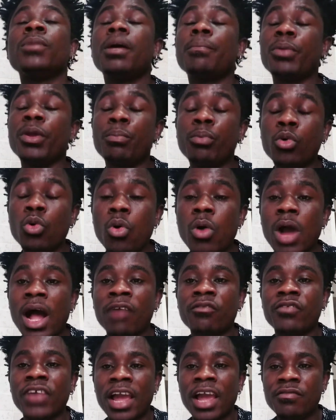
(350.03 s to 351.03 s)
people who
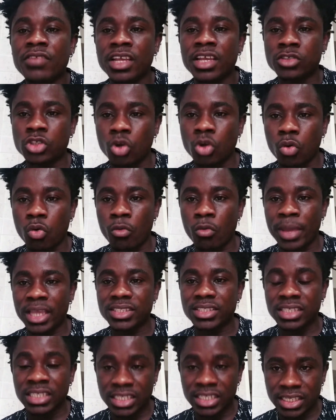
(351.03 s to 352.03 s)
have 5 years
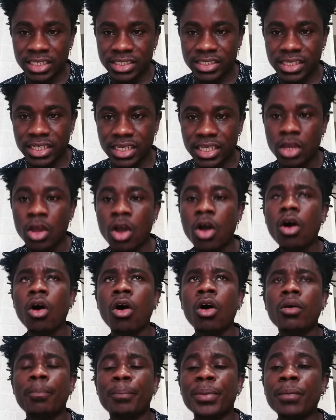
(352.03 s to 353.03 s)
documents in Italy,
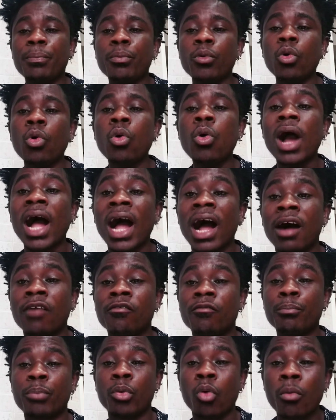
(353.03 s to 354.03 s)
or people who
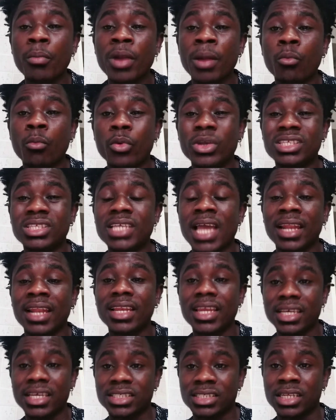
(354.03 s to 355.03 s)
have problem with their
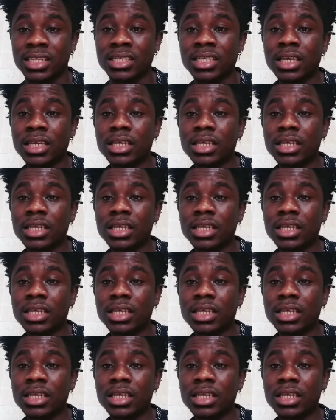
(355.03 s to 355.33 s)
nation.